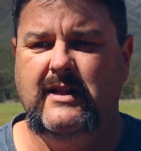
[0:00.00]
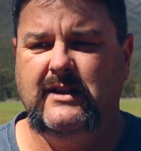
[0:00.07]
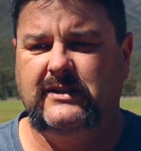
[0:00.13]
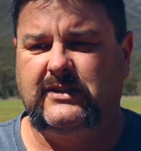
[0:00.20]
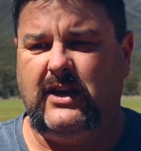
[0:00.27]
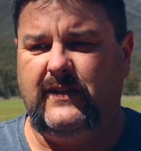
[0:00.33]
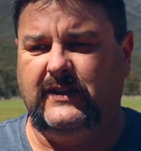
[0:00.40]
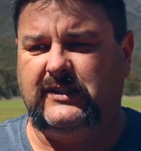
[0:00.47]

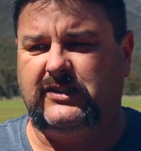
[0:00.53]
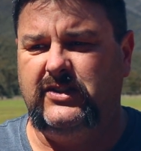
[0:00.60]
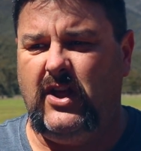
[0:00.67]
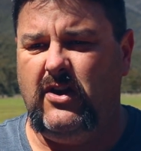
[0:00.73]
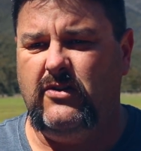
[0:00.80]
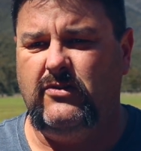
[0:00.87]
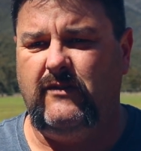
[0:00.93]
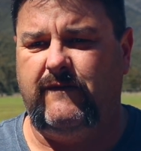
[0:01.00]
So the
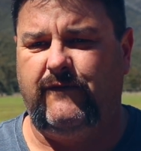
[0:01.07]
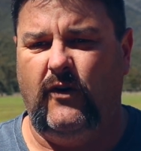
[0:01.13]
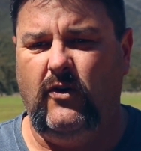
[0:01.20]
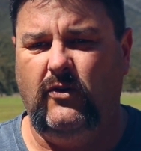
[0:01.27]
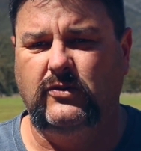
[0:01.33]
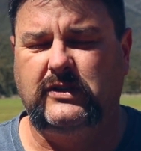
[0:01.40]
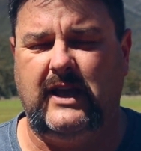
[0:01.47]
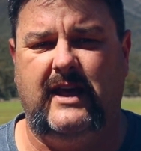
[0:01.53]
snow
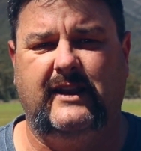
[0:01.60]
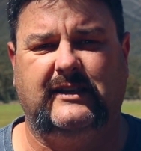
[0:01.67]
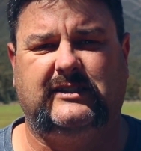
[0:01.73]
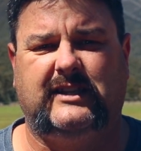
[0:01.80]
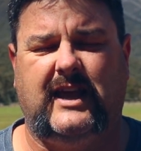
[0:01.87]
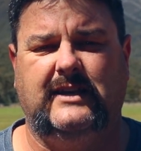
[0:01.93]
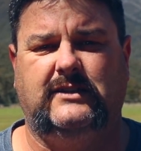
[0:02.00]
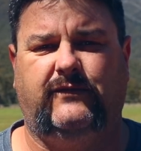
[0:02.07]
falls and it
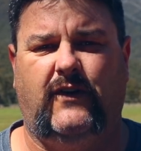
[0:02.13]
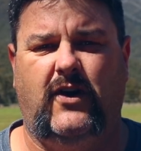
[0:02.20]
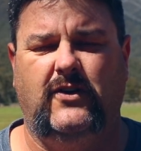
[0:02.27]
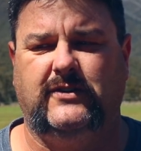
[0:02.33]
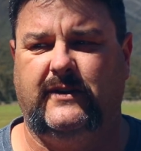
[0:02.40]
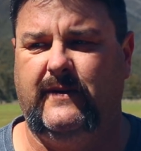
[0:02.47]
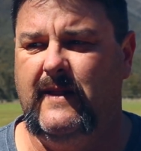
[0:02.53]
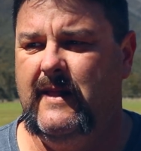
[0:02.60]
stays
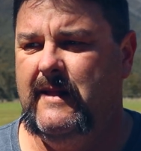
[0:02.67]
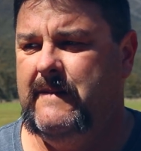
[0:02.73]
frozen.